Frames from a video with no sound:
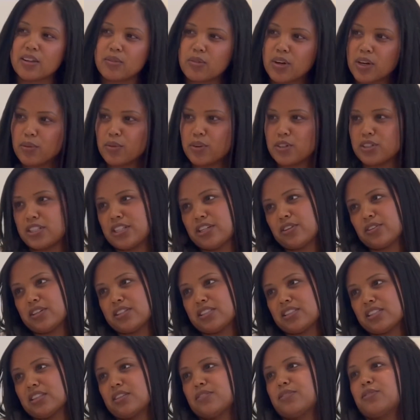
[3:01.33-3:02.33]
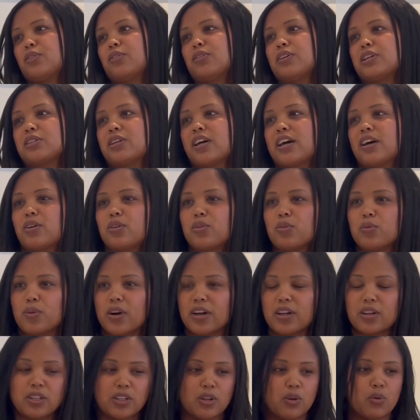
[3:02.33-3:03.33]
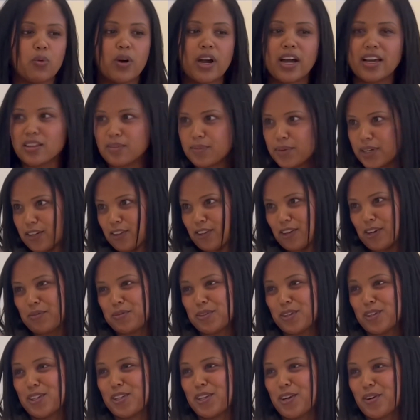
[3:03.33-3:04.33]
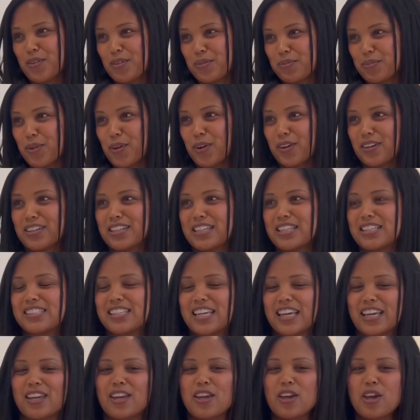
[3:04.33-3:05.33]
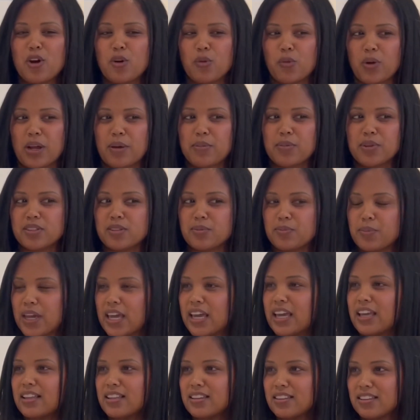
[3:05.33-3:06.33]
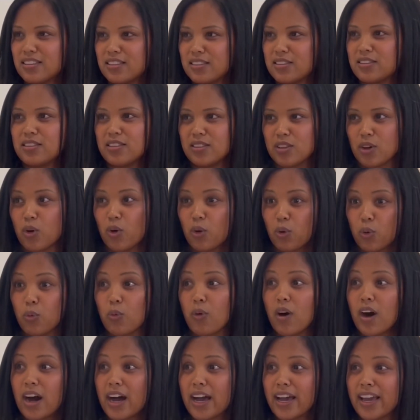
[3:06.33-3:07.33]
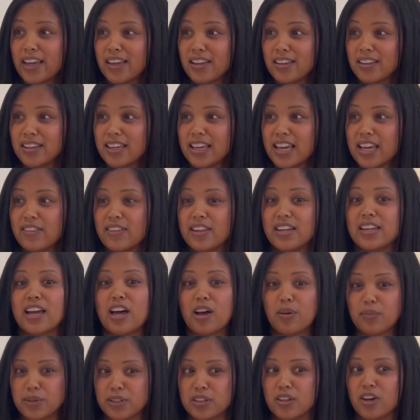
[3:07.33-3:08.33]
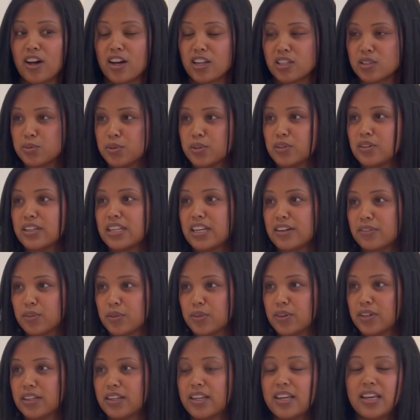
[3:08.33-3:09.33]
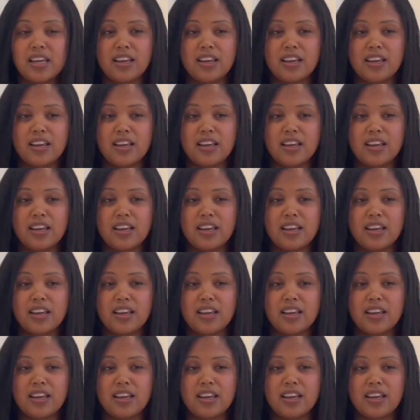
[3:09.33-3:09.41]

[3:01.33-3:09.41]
why we're decreasing the Foleys, why the bed alarms are so important. It's like we're able to paint the whole why, and then helping the hospital and everyone,